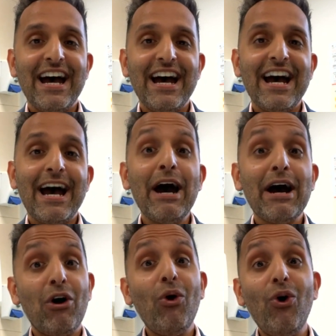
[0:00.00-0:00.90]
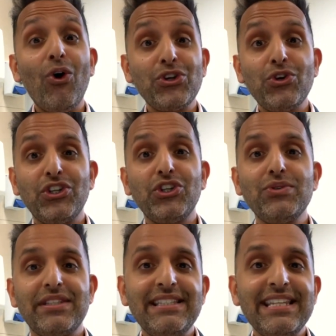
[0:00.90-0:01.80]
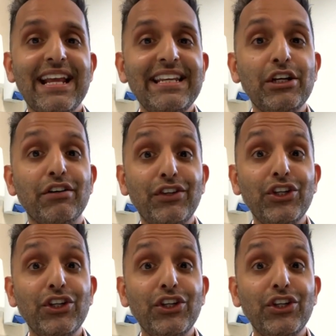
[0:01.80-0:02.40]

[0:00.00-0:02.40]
Uh, uh, or you can use this technique of